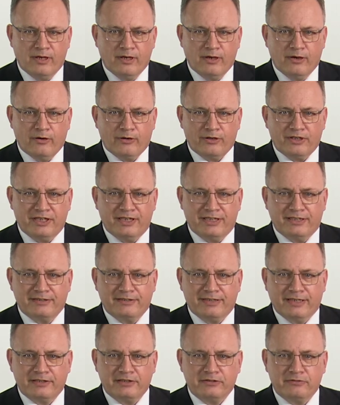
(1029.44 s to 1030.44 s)
Okay,
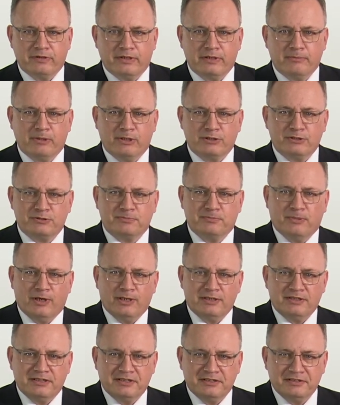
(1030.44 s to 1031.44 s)
thank you very much,
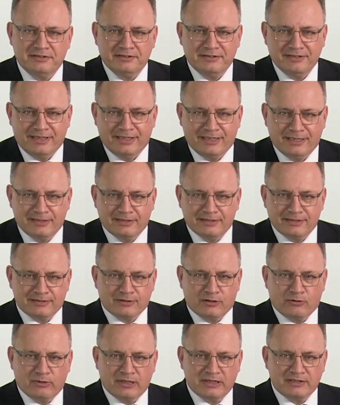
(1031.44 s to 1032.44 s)
Martin. And as
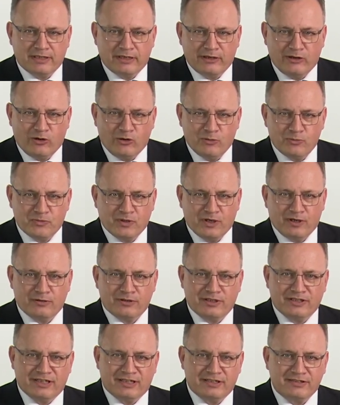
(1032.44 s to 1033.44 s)
always, I hope now
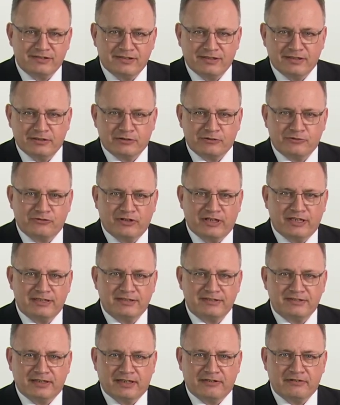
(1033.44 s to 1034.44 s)
that I see your
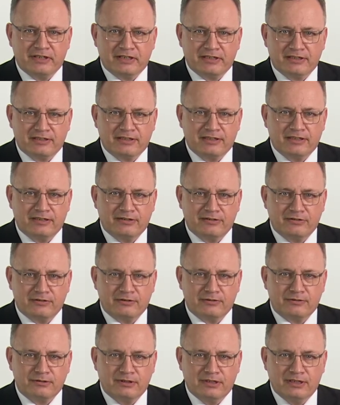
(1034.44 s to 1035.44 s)
face directly here
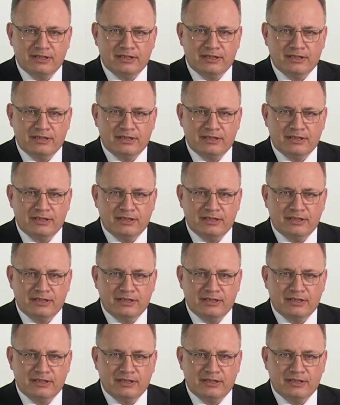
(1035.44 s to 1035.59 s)
through